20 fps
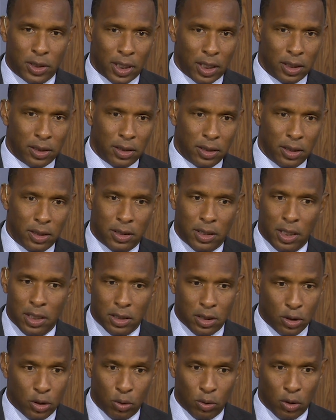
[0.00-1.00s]
start to the
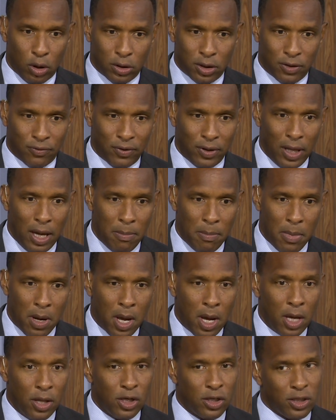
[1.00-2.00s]
season, two losses for them,
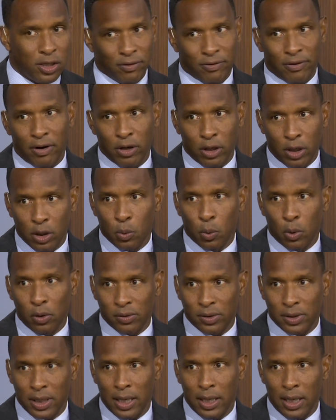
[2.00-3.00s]
this is a very good
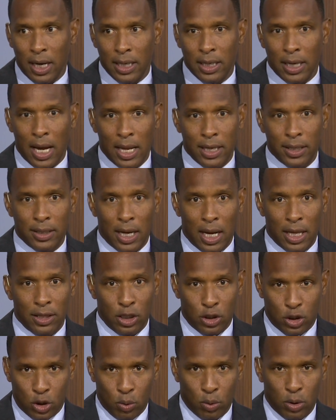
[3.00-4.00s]
Wolves side. And, and, and
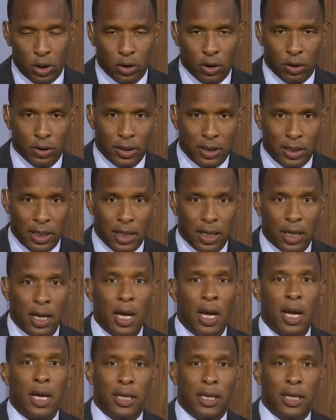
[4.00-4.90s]
they showed it on the day.